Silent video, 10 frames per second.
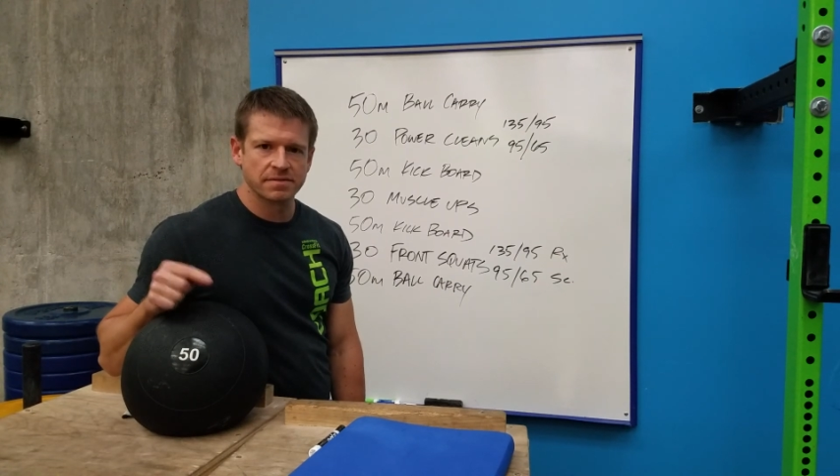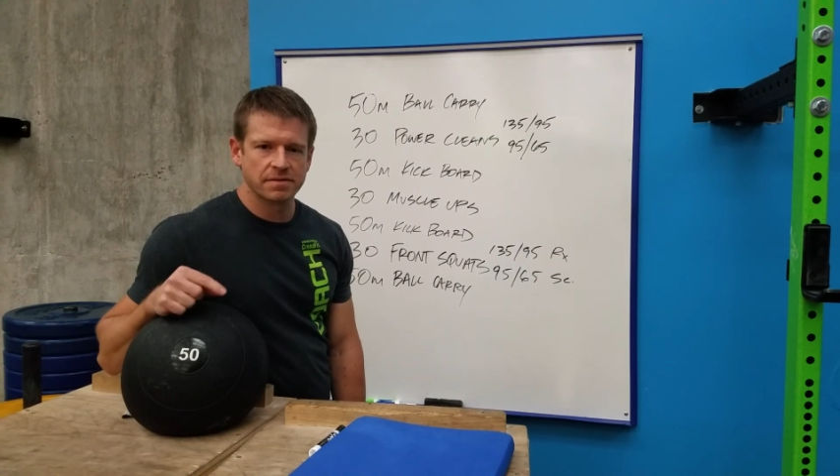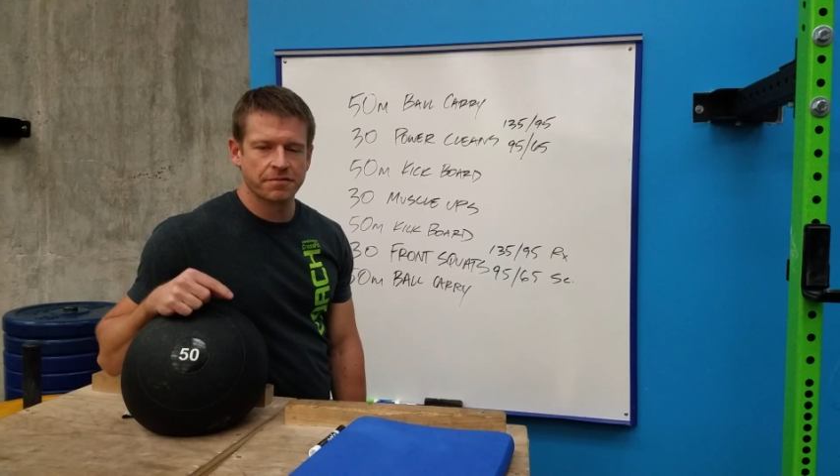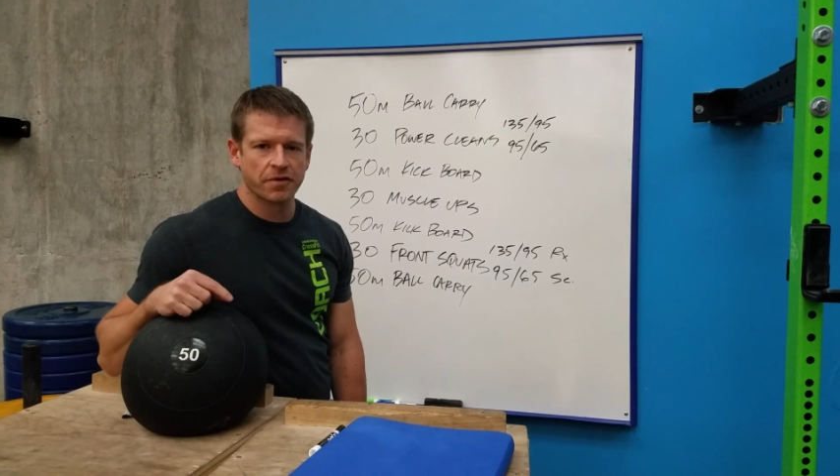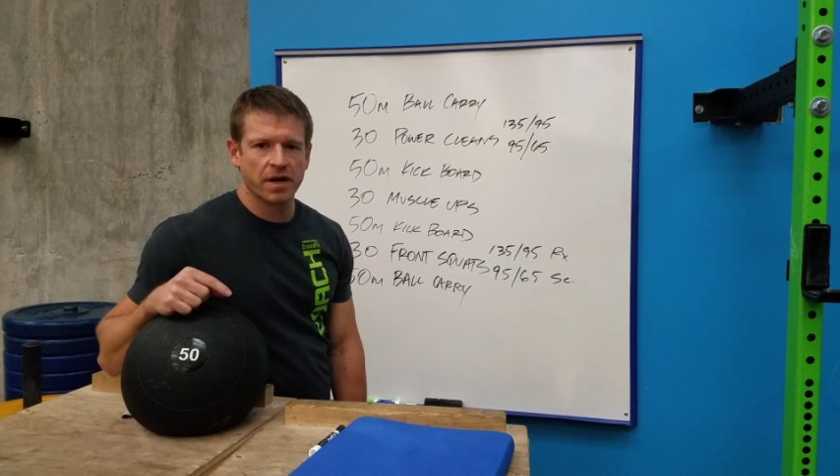
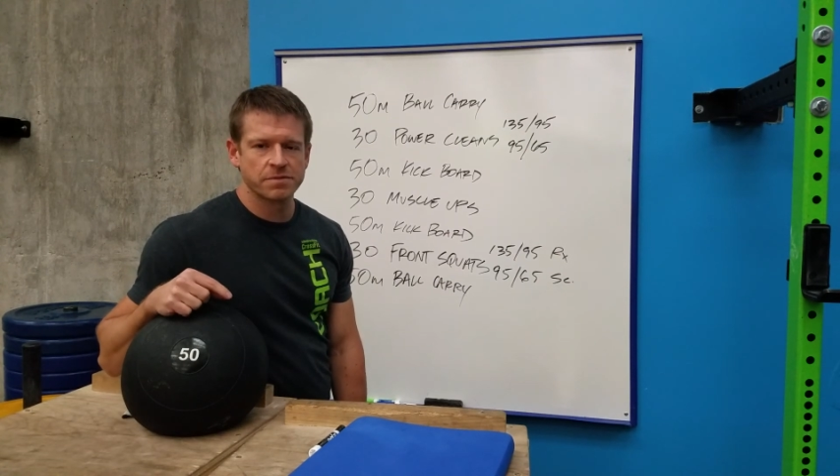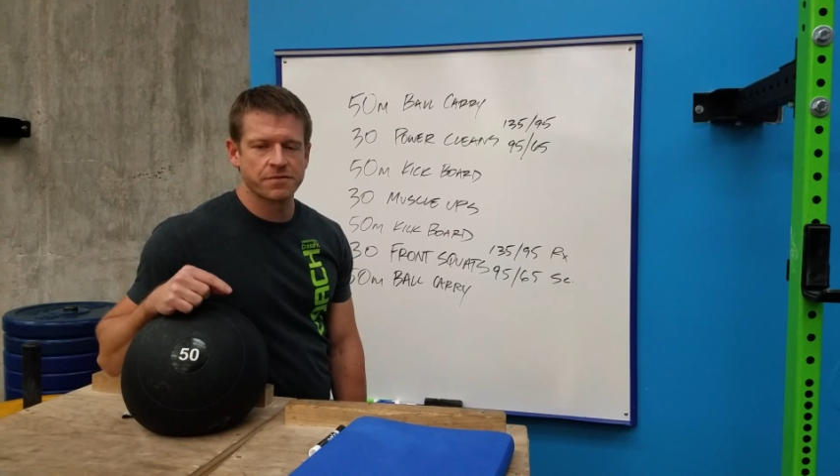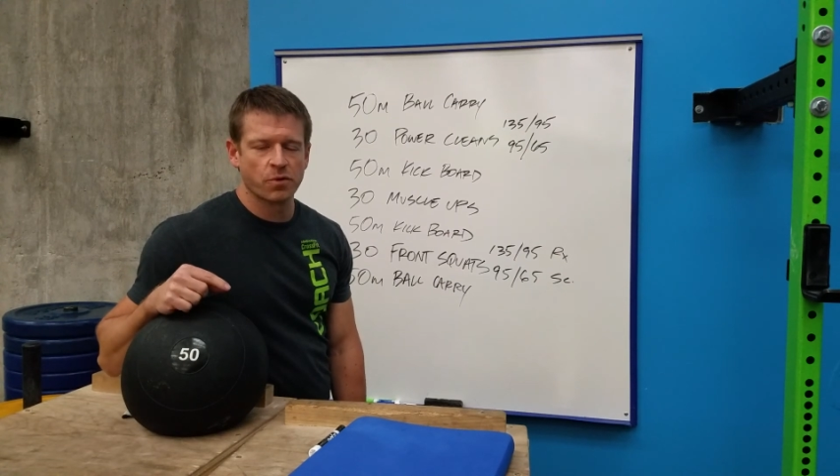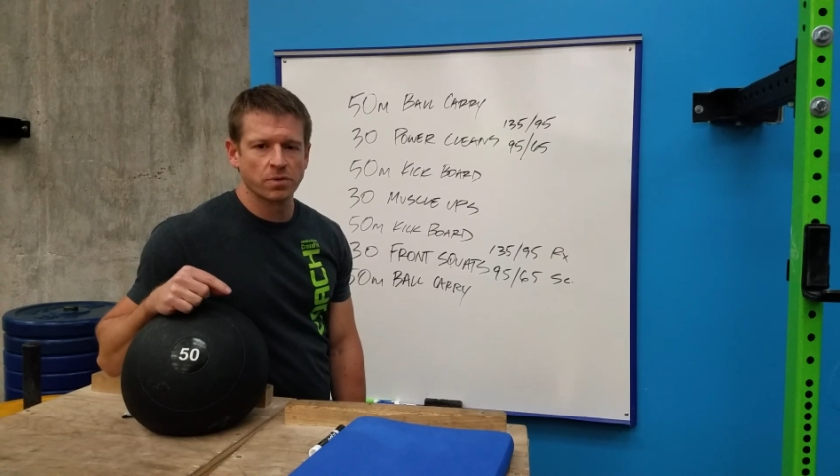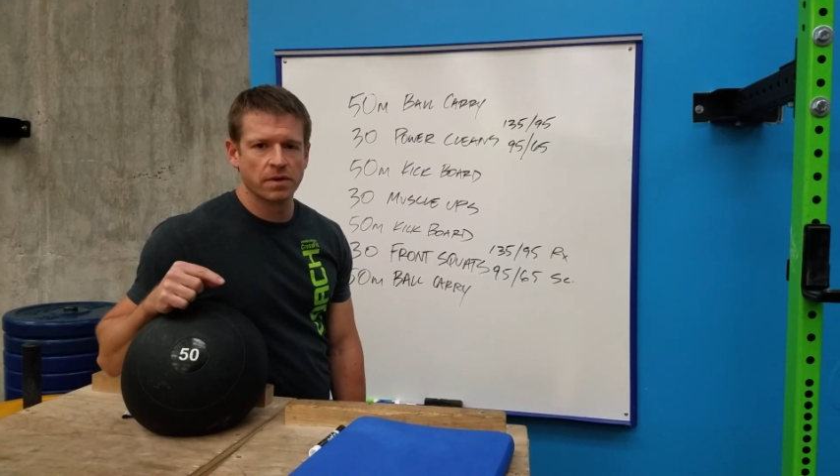the frames
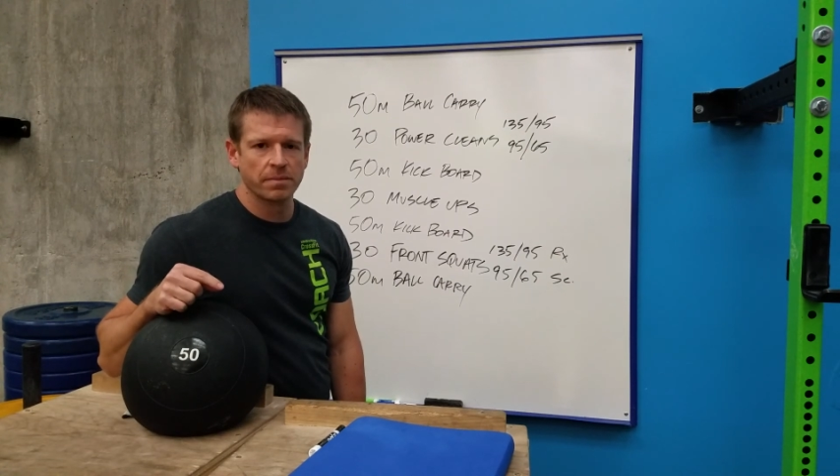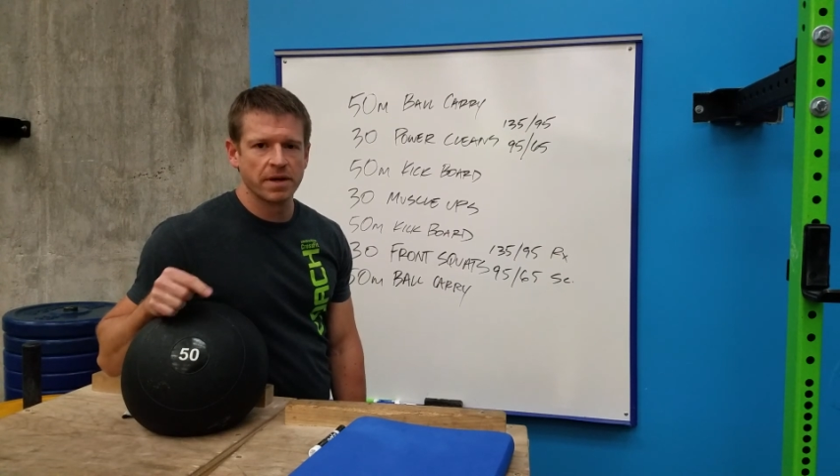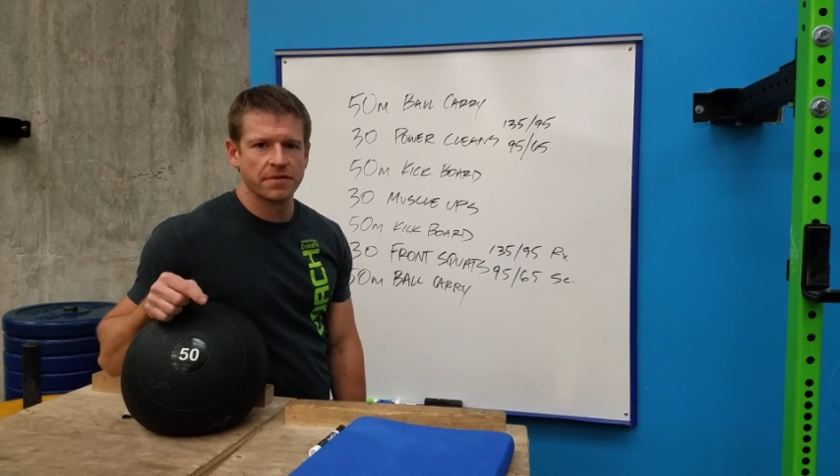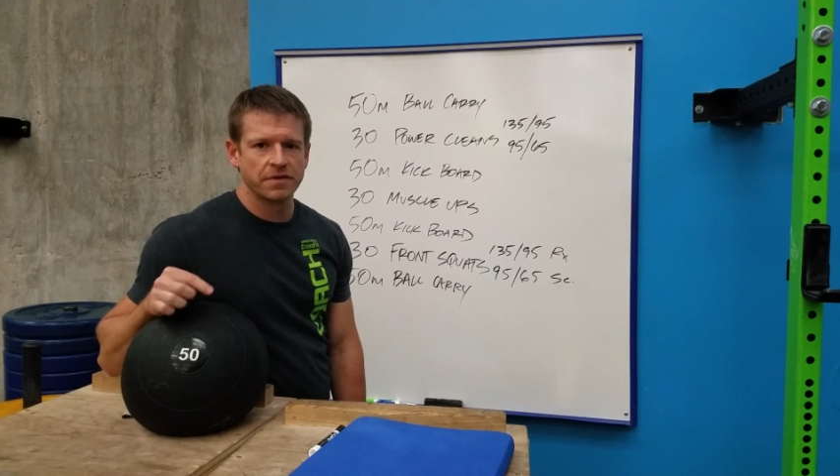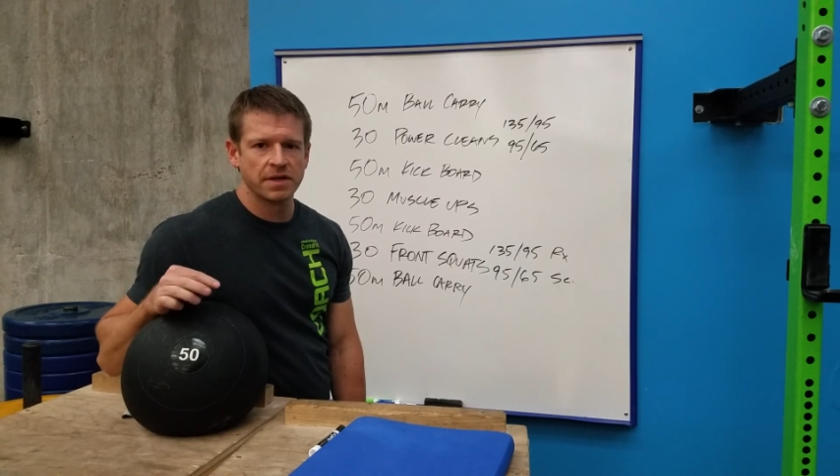forward a little
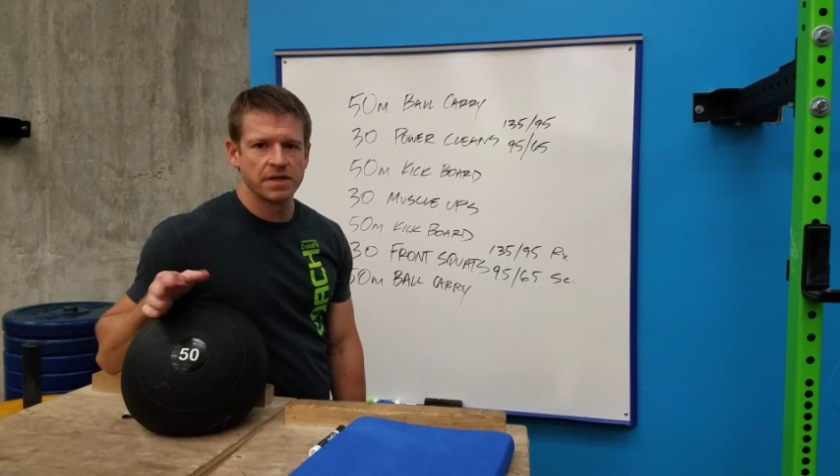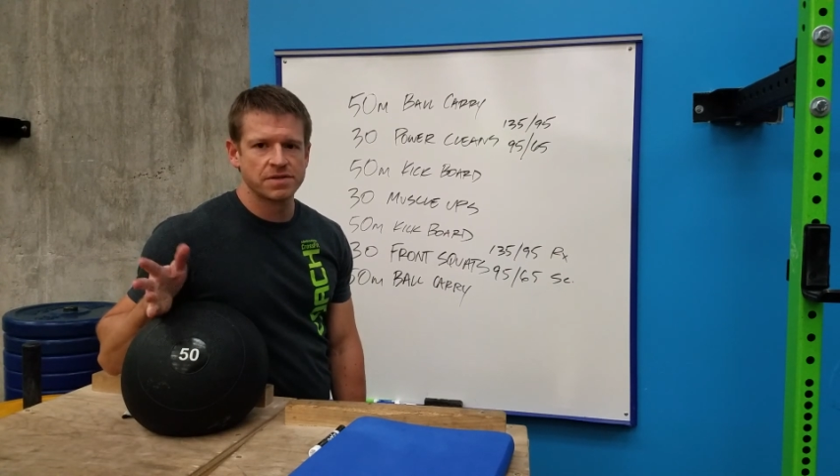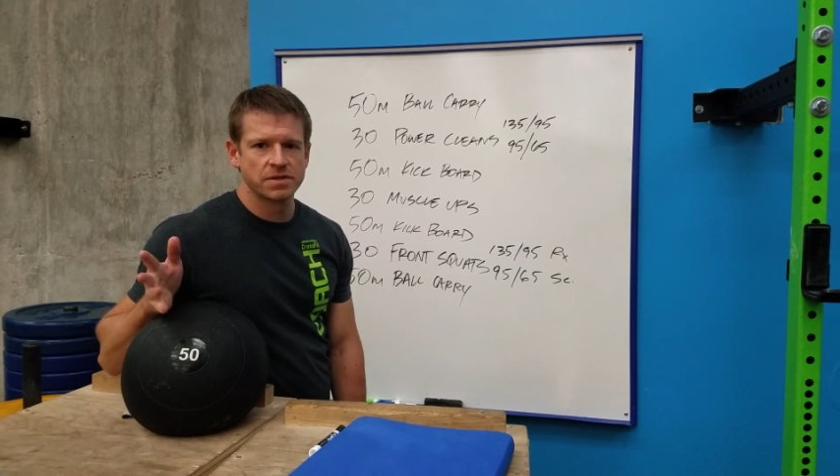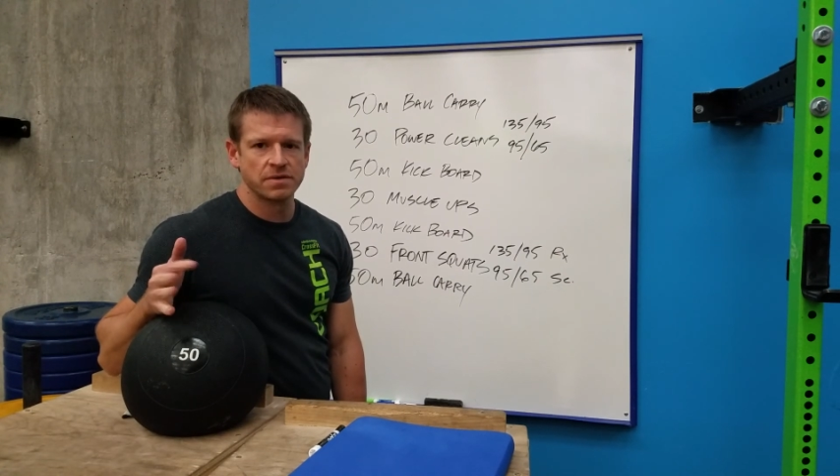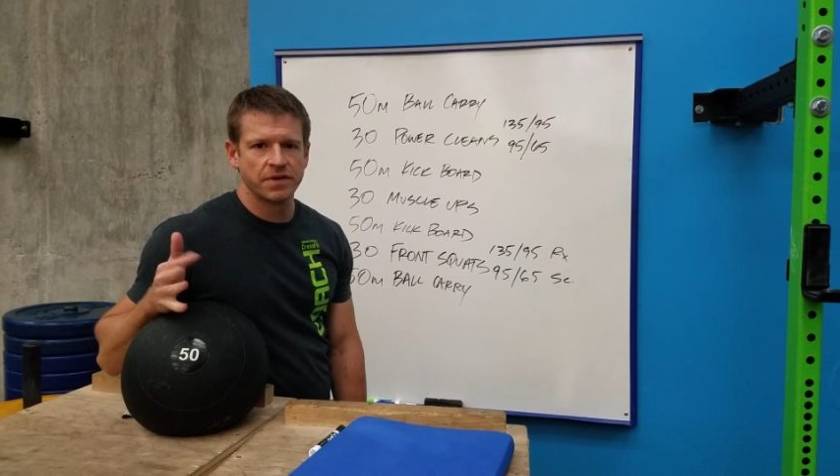bit if you need to,